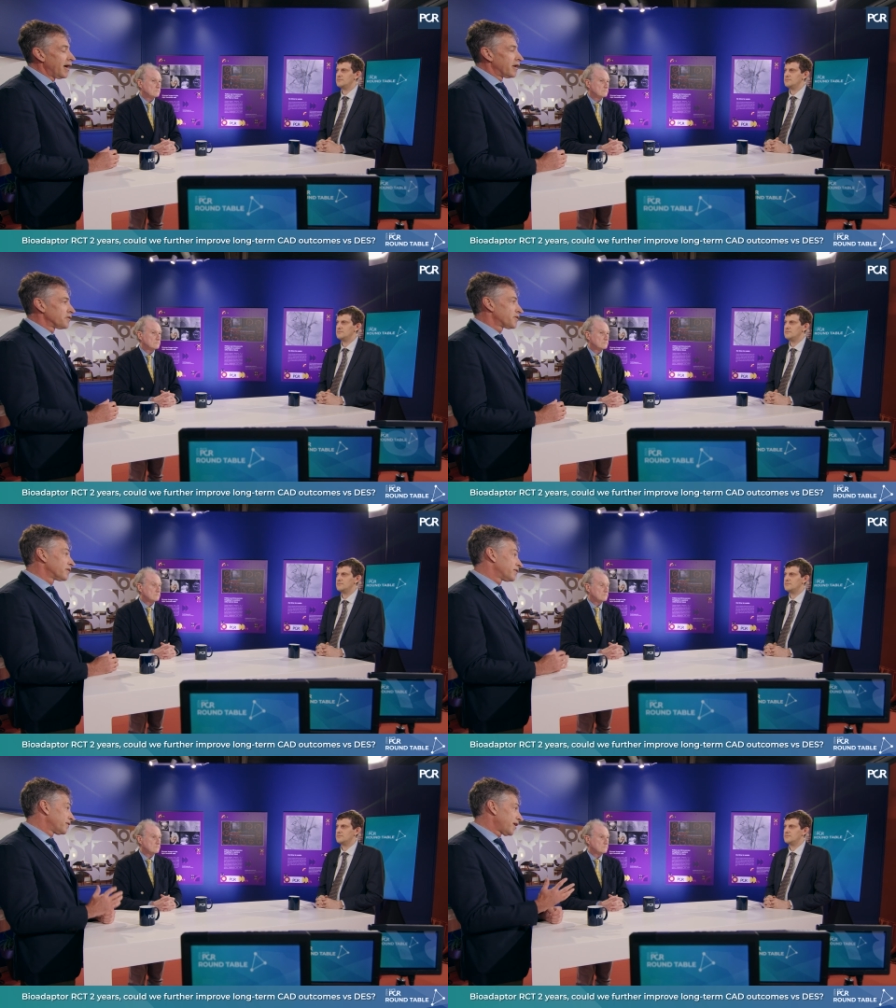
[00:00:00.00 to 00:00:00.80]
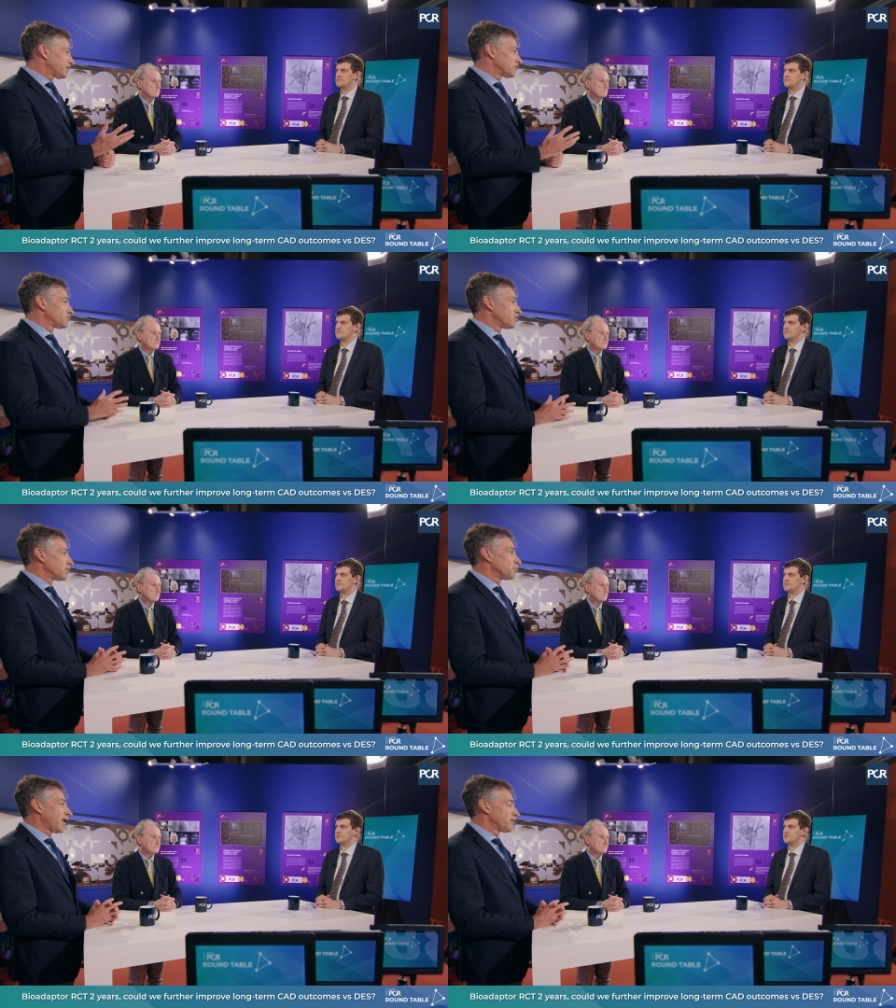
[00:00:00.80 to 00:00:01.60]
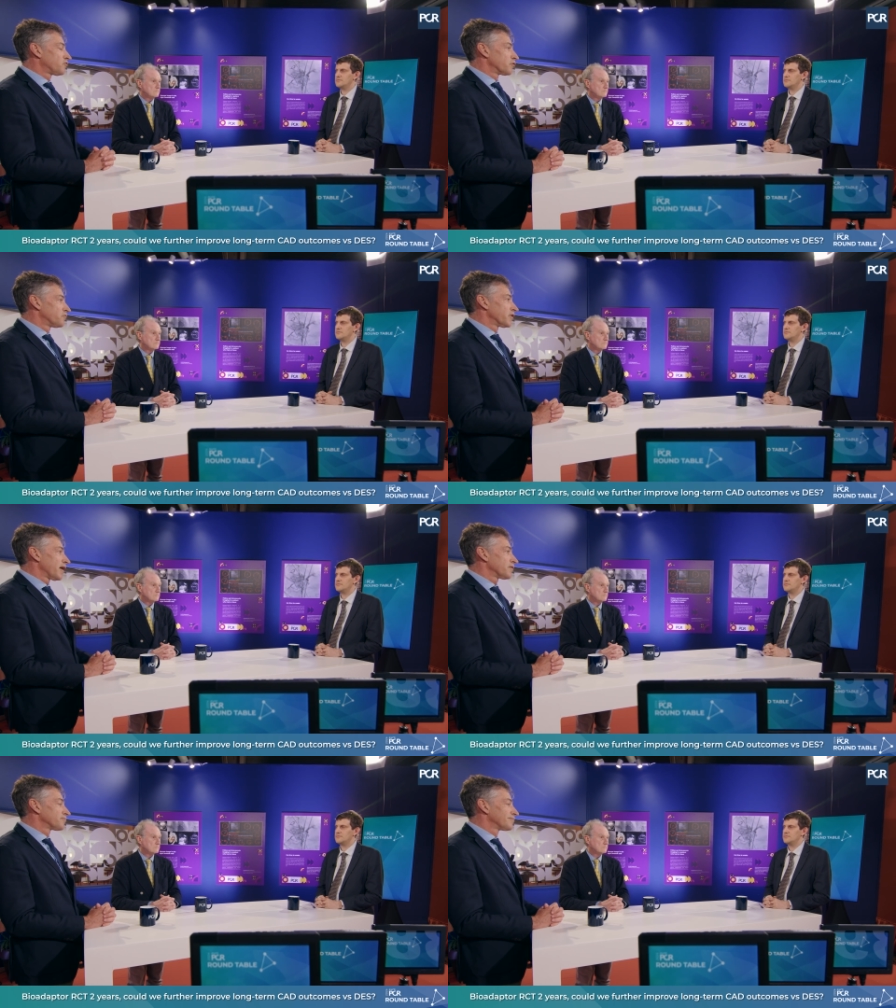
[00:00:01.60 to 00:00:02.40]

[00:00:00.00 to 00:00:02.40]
And I think that's a suitable platform for that.